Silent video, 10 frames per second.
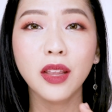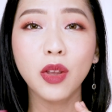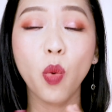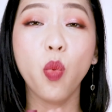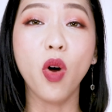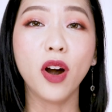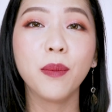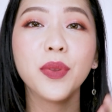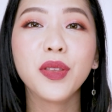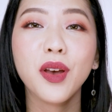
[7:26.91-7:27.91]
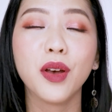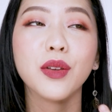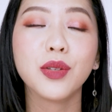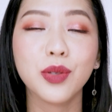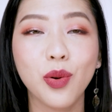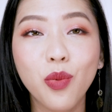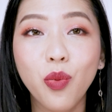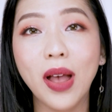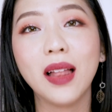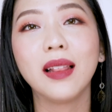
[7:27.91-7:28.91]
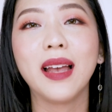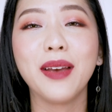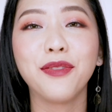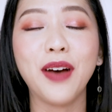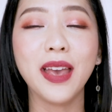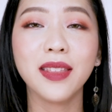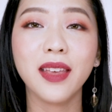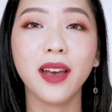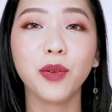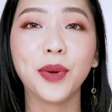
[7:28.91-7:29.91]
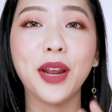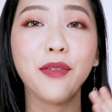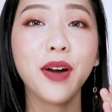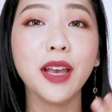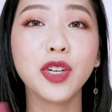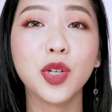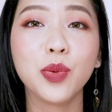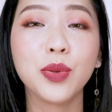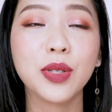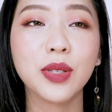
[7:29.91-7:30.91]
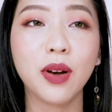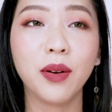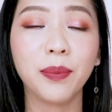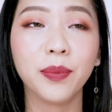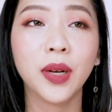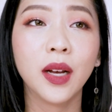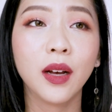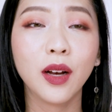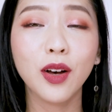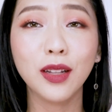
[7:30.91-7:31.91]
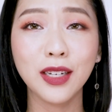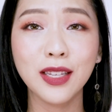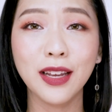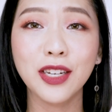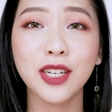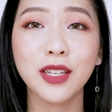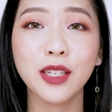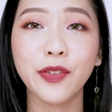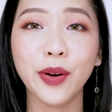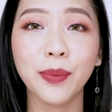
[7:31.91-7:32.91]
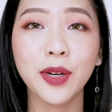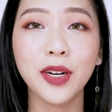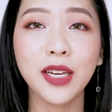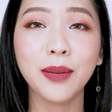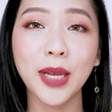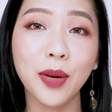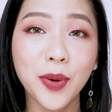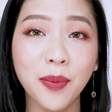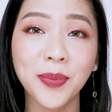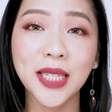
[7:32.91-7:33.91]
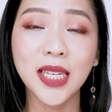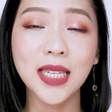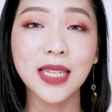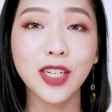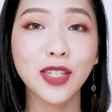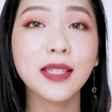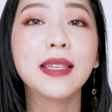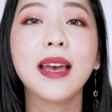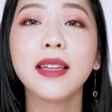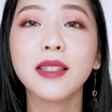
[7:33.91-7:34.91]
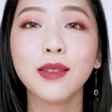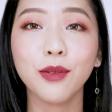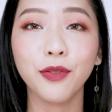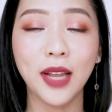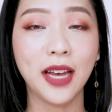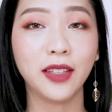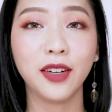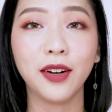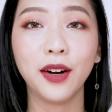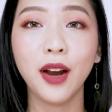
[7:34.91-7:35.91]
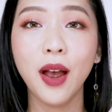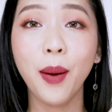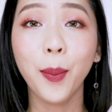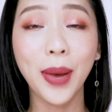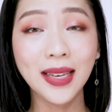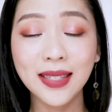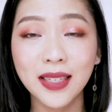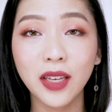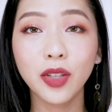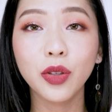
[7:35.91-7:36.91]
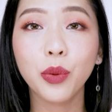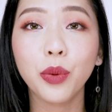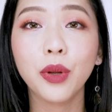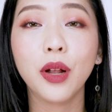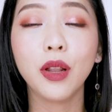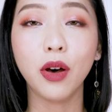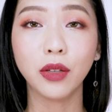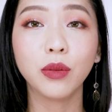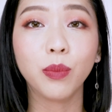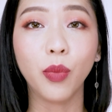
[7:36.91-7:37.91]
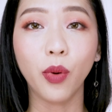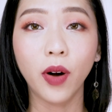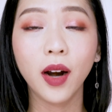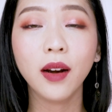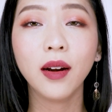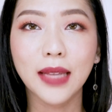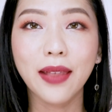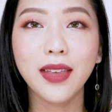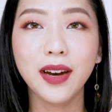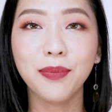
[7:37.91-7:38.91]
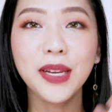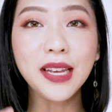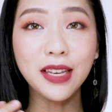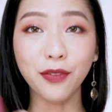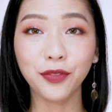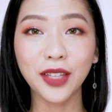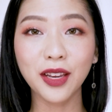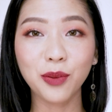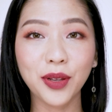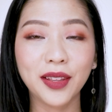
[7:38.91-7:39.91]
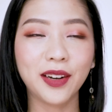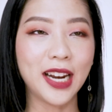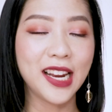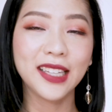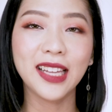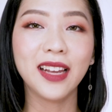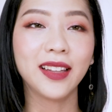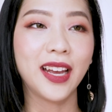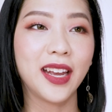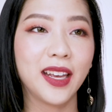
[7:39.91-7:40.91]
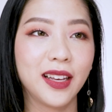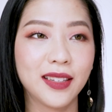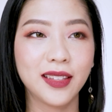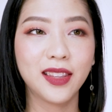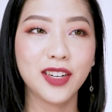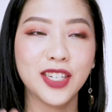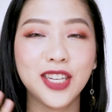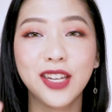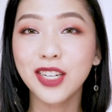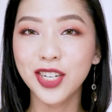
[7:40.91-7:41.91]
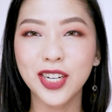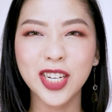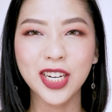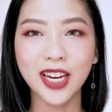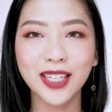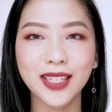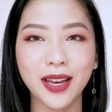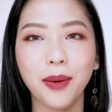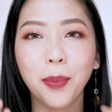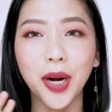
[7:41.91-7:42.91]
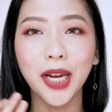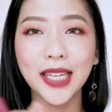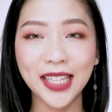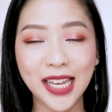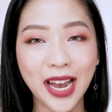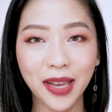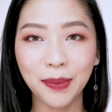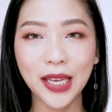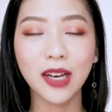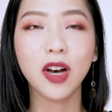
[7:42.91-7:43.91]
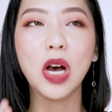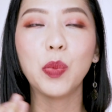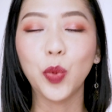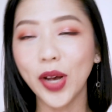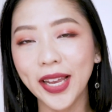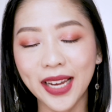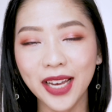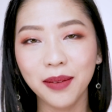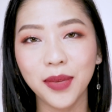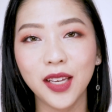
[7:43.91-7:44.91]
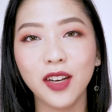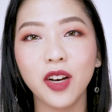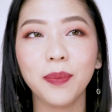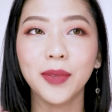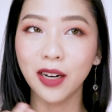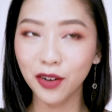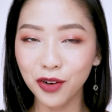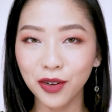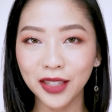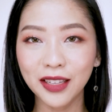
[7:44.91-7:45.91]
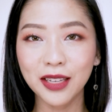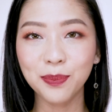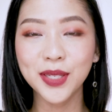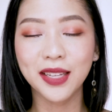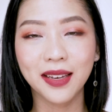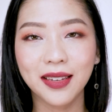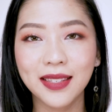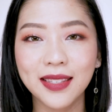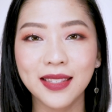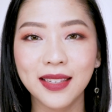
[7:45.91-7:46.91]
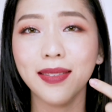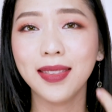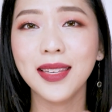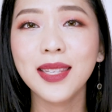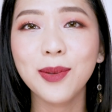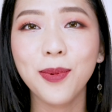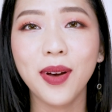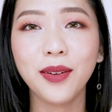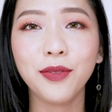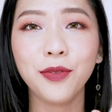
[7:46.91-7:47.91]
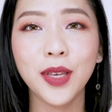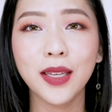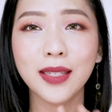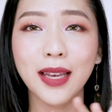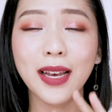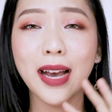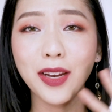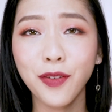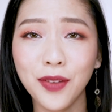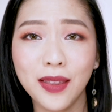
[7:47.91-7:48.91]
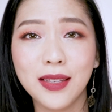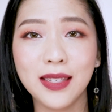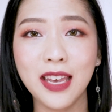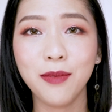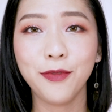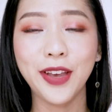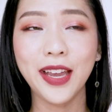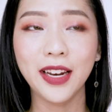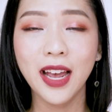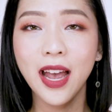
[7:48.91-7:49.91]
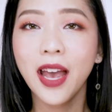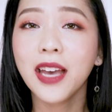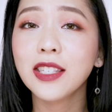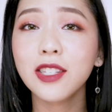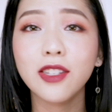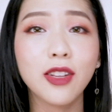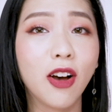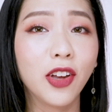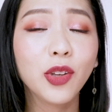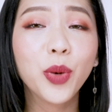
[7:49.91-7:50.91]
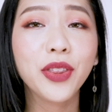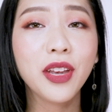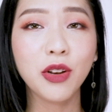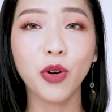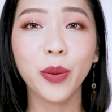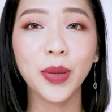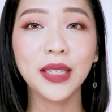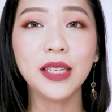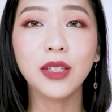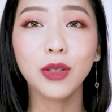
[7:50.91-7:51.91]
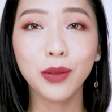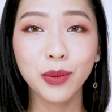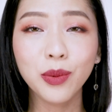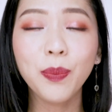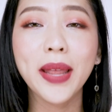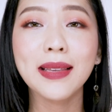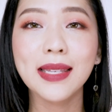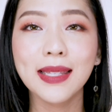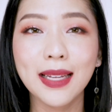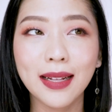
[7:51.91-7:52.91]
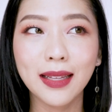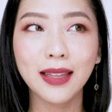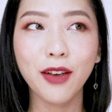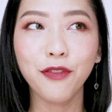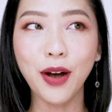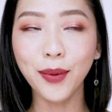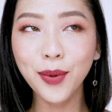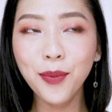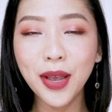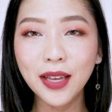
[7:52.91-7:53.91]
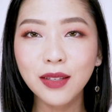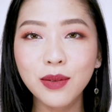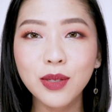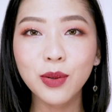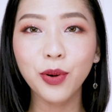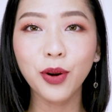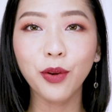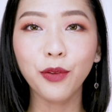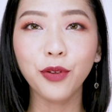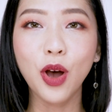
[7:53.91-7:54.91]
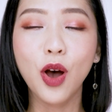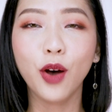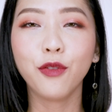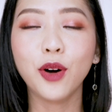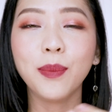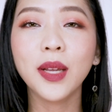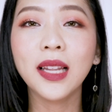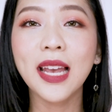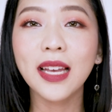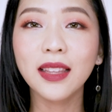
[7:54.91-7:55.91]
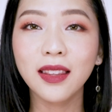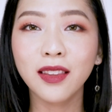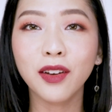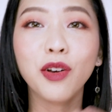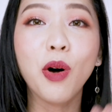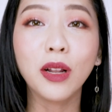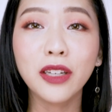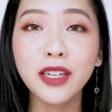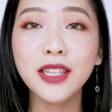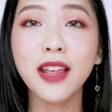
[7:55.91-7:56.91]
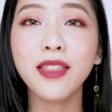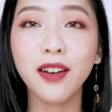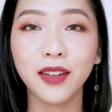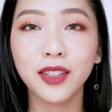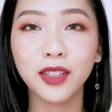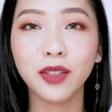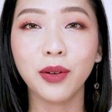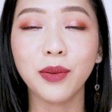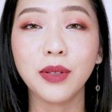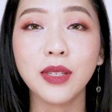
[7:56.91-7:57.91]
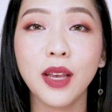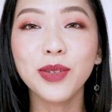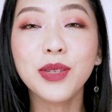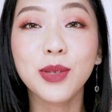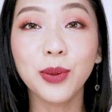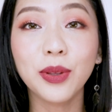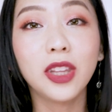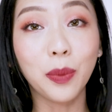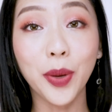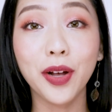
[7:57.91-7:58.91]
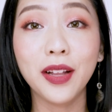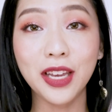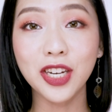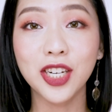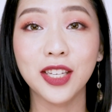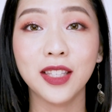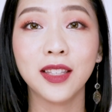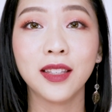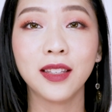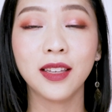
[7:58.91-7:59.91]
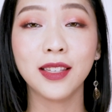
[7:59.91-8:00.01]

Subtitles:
the warmth so well. I find that whenever I choose color selections from Korean makeup companies, it just tends to flatter my skin tone a lot more. They're really gifted with creating like their signature shades like burgundy eye makeup, wine eye makeup, terracotta lipsticks. This one feels like kind of in the same vein. It's not what they normally do, but still they found a way to sort of formulate the colors and the undertones to suit typical Asian